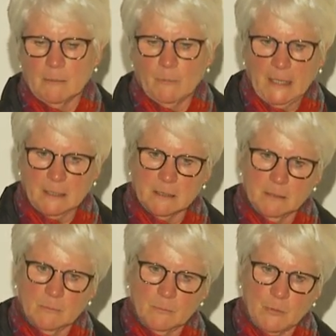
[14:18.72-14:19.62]
But
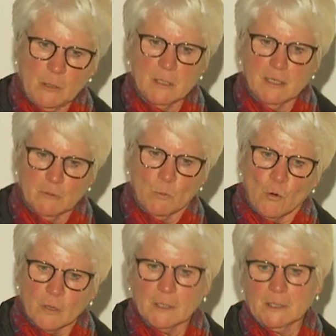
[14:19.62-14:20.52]
probably even
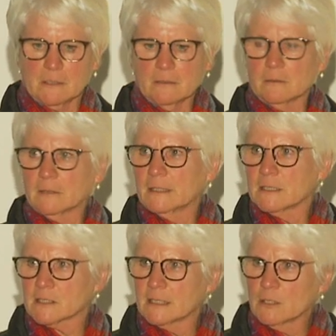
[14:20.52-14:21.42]
more critical
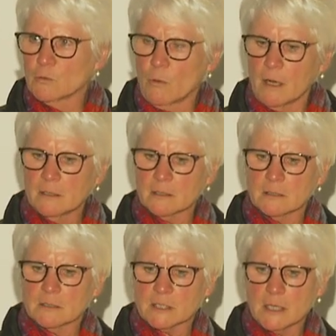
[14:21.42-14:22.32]
is that you want
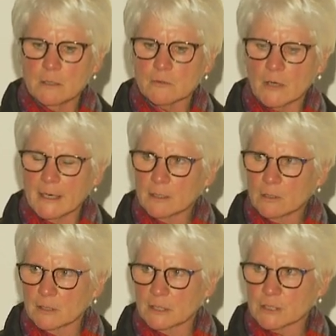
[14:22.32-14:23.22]
slow drying
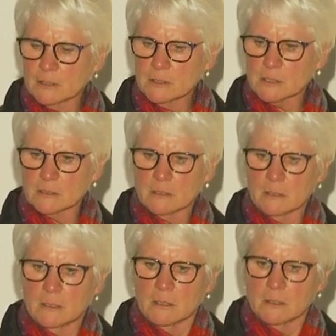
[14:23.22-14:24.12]
conditions.
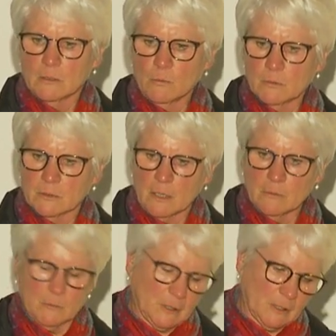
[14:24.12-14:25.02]
You
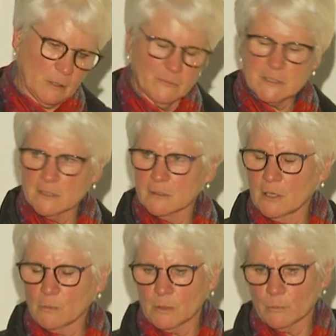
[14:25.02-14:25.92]
don't, okay, obviously you
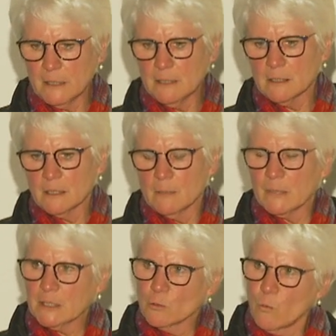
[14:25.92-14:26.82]
don't want wind,
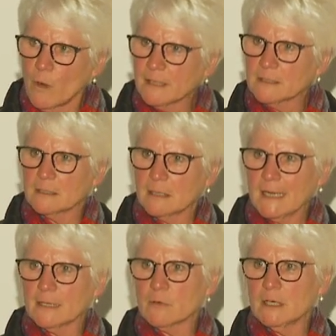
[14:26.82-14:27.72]
but you want
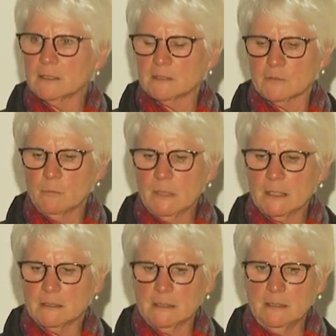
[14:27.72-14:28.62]
high relative
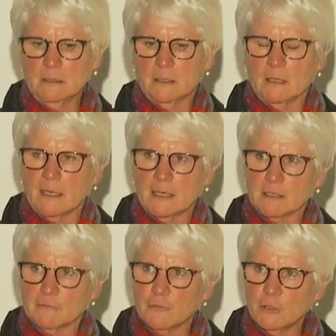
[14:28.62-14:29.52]
humidity, and
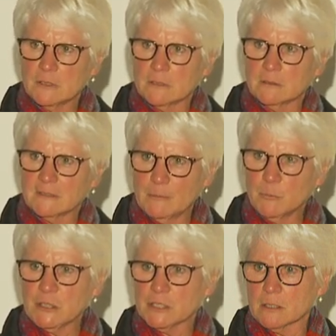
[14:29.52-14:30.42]
the fruit
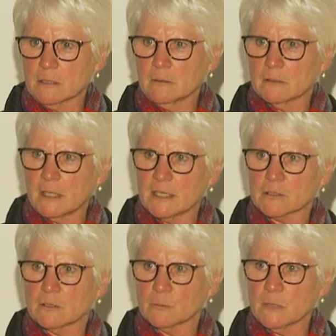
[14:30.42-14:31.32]
temperature has
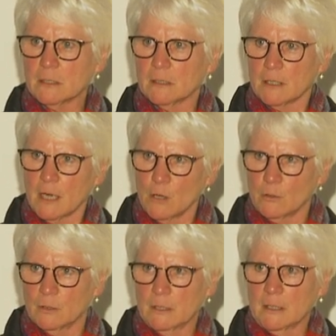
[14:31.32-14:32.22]
got to be low.
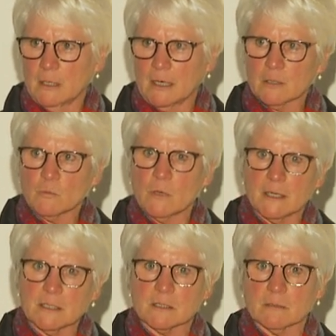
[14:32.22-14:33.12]

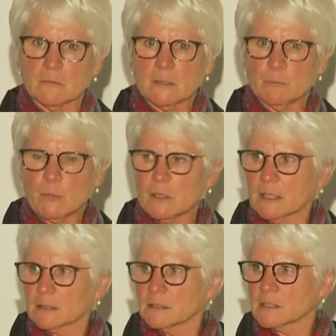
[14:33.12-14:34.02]
Otherwise, the
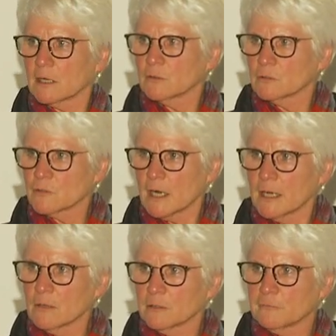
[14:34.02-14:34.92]
product is going to
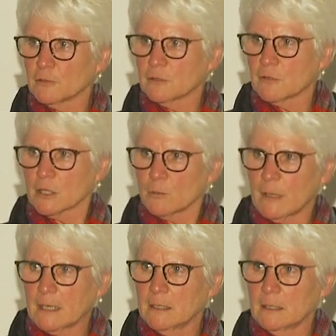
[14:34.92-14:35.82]
dry on the fruit very
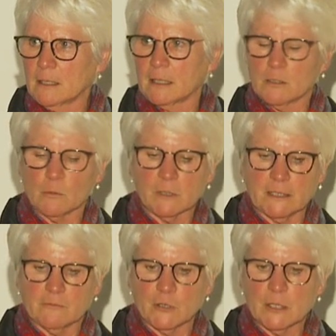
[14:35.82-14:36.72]
quickly, and you will
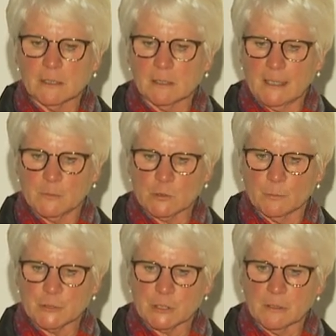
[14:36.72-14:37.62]
get very little
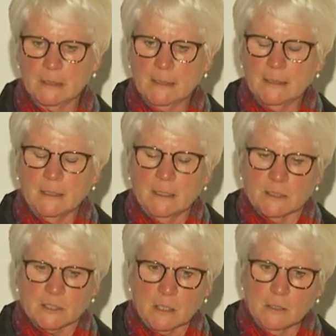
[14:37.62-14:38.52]
absorption.
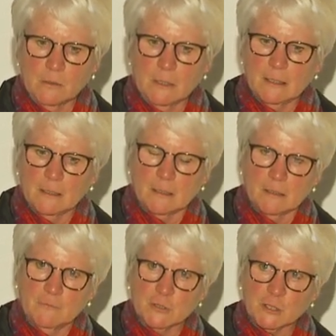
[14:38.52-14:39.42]
So
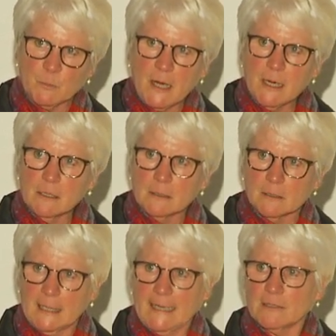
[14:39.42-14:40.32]
if you spray
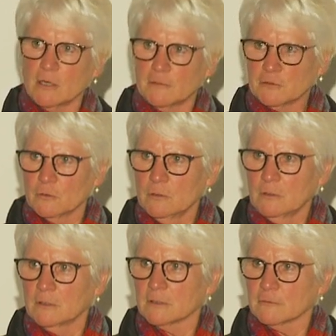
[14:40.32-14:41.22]
late
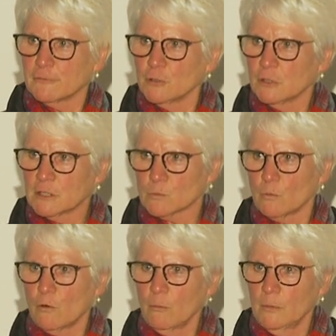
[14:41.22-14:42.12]
afternoon, the fruit is
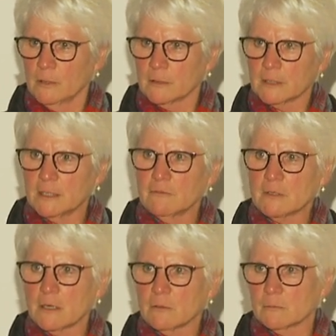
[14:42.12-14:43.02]
warm, even
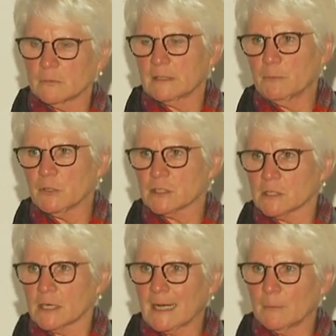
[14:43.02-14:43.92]
though temperatures
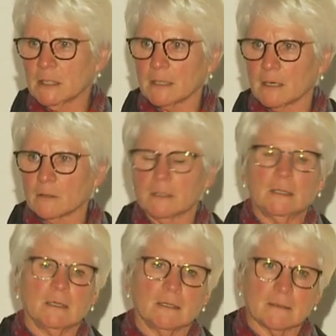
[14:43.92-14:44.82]
are coming down,
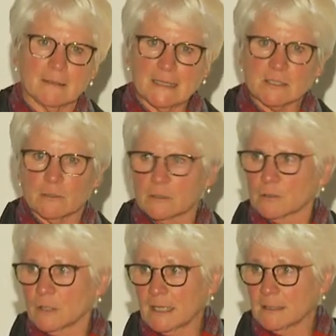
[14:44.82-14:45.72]
that's not a
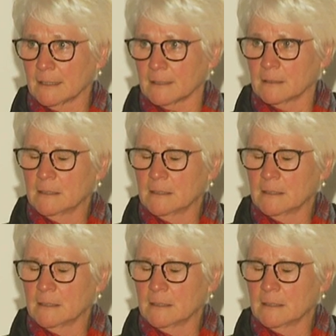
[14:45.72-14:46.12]
good idea.